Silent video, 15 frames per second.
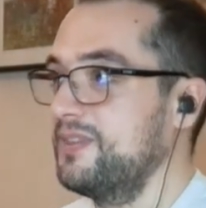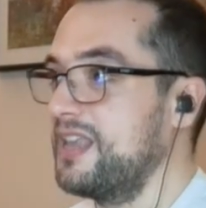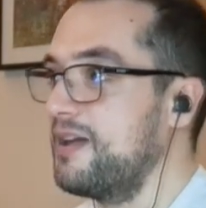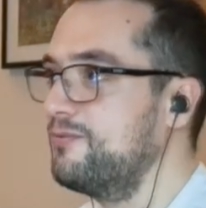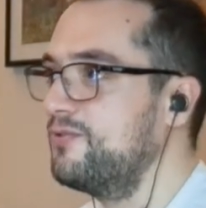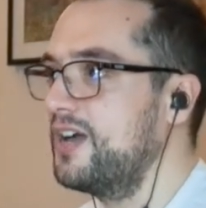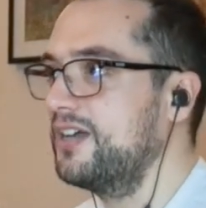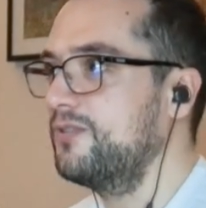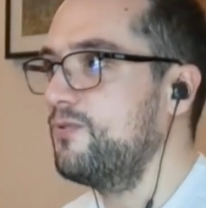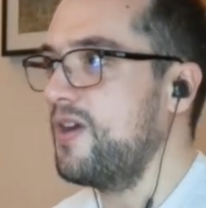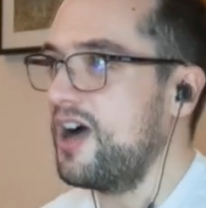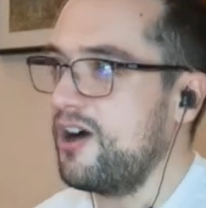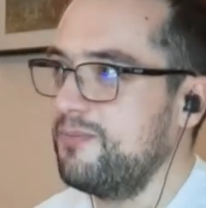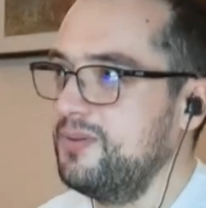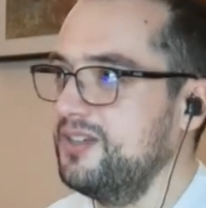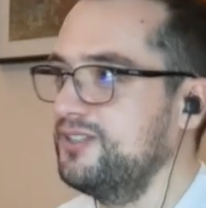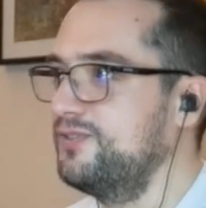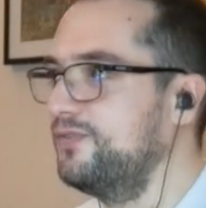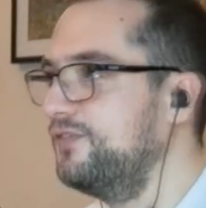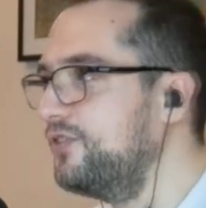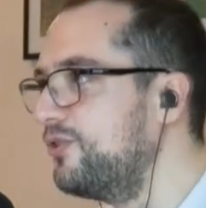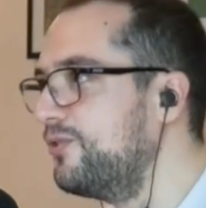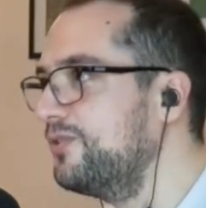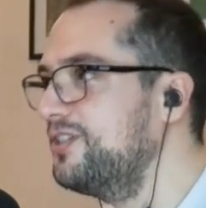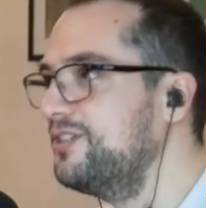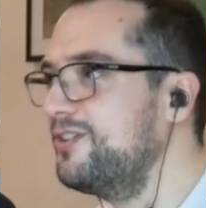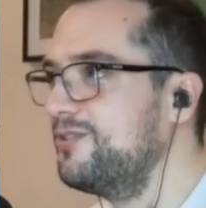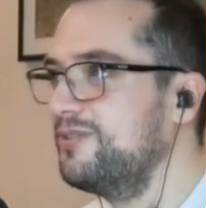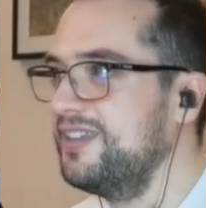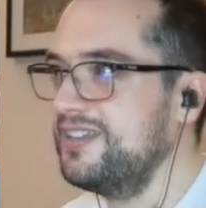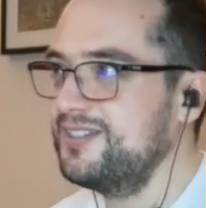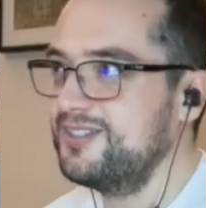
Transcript: and I'm like, wow, Blizzard 4, you know, they're